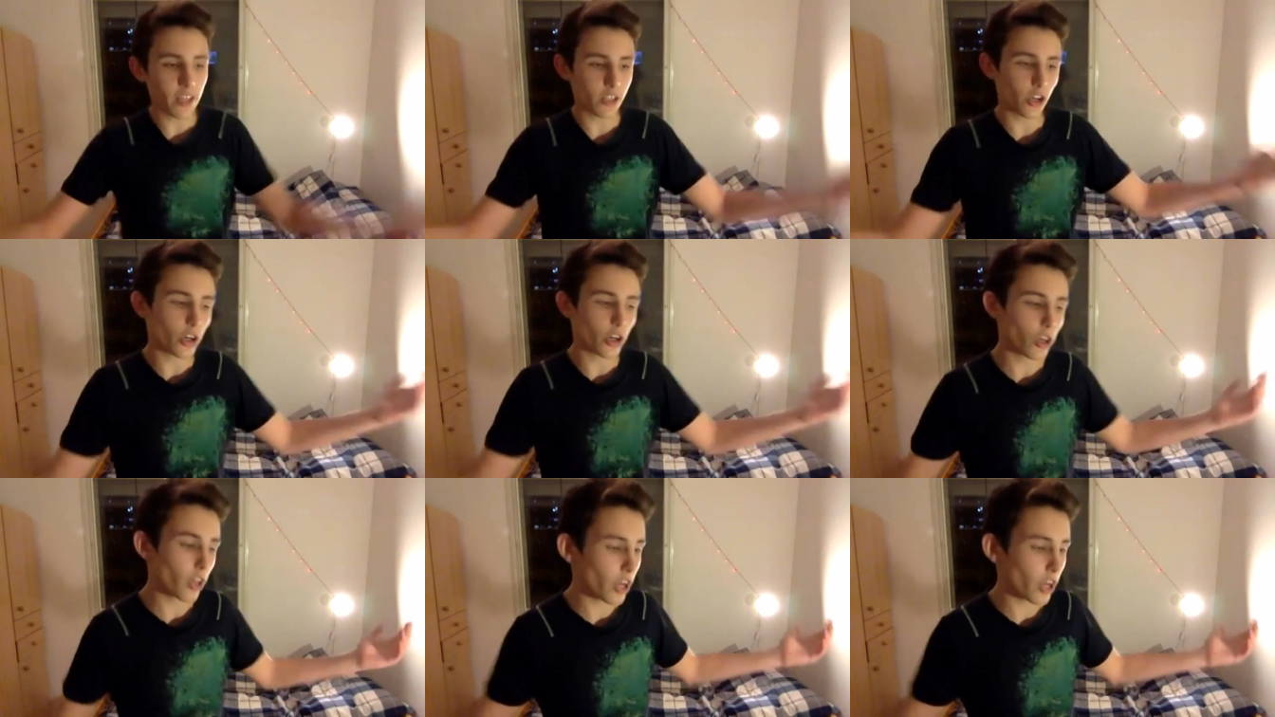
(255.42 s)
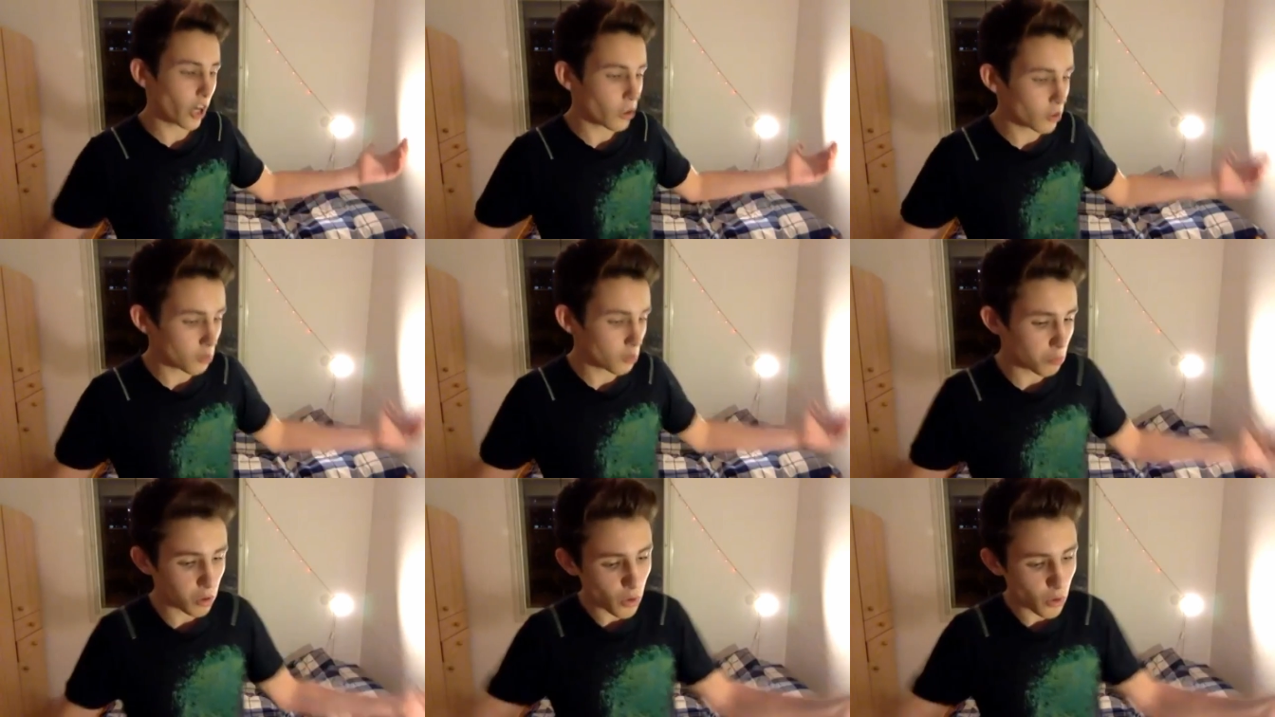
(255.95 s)
is a girly
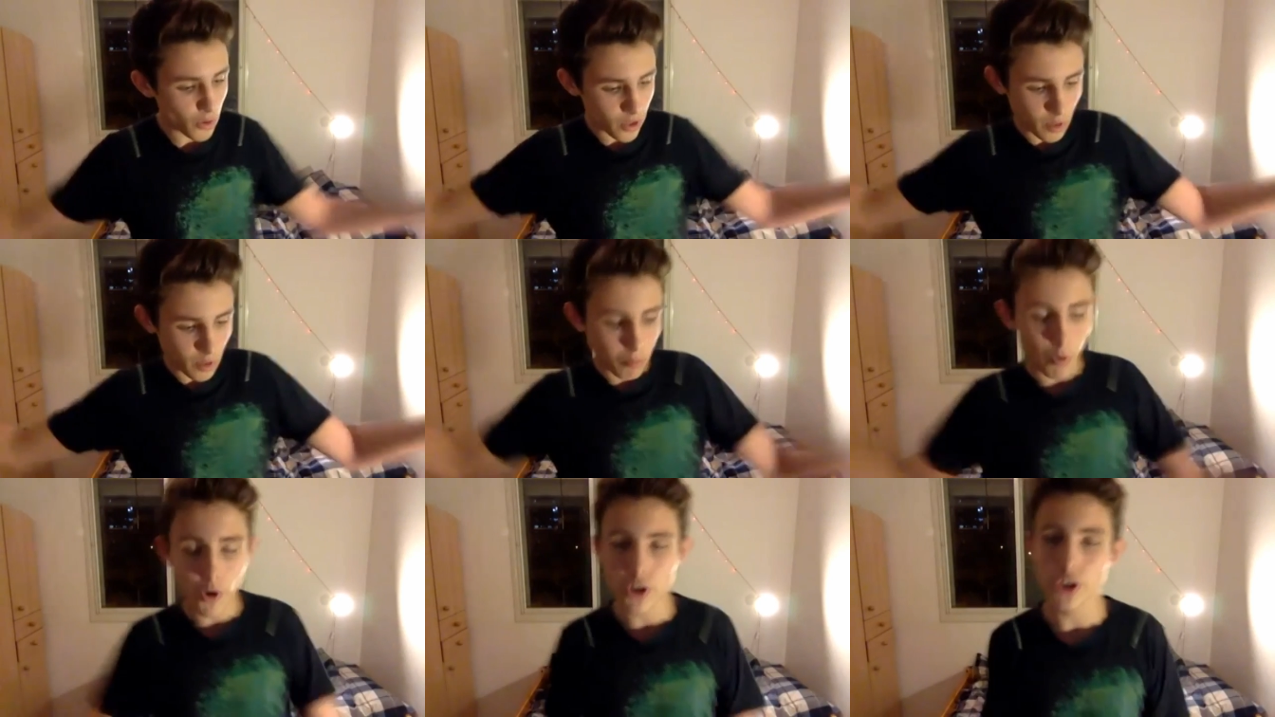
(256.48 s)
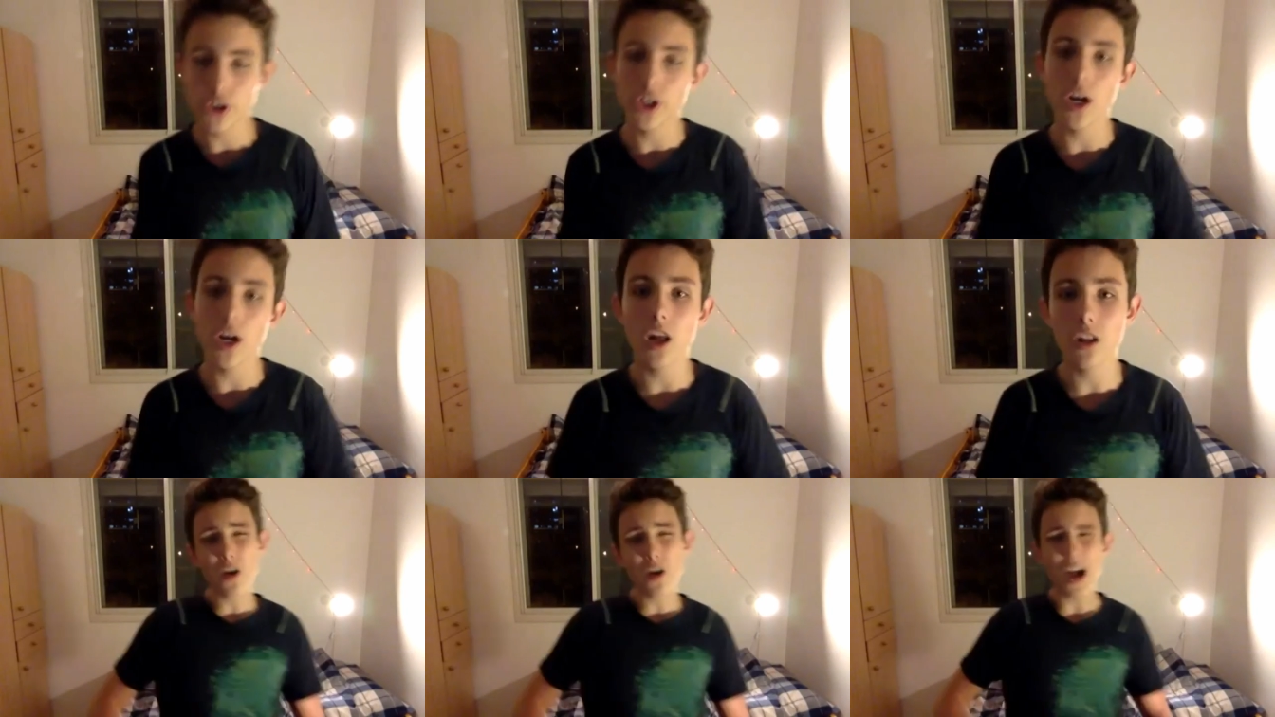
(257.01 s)
color, blue is a boyish
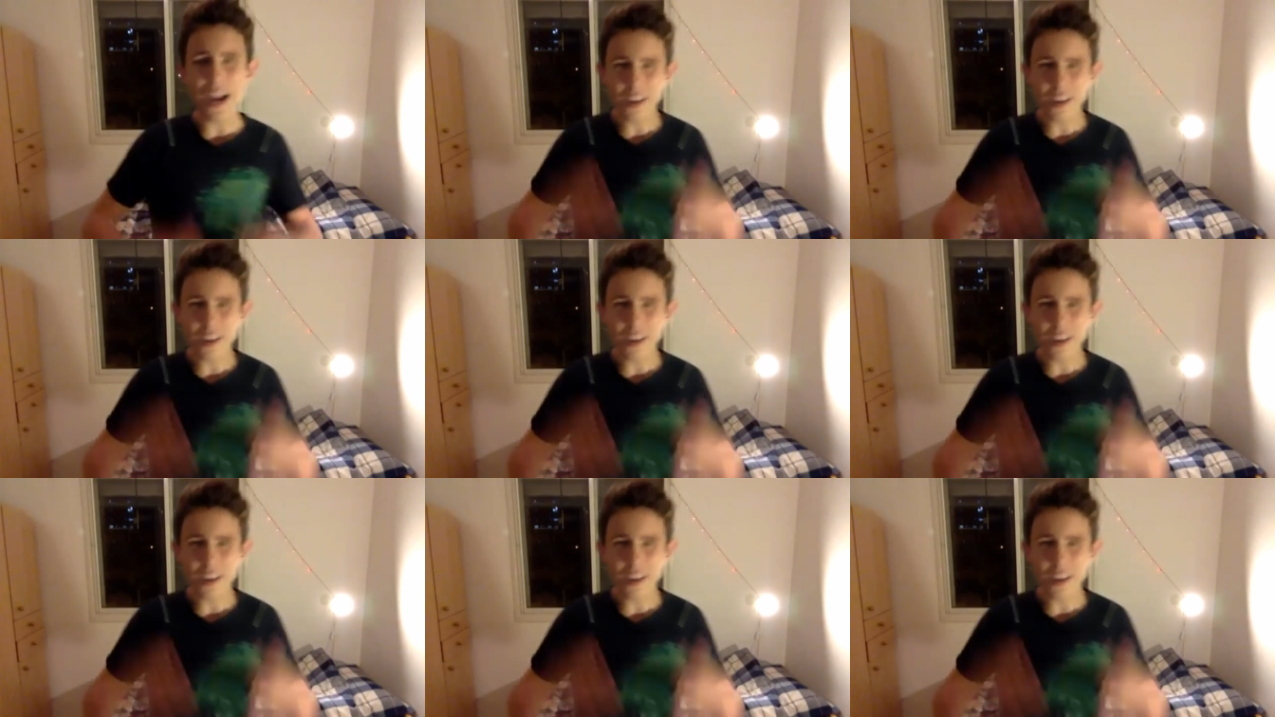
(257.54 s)
color.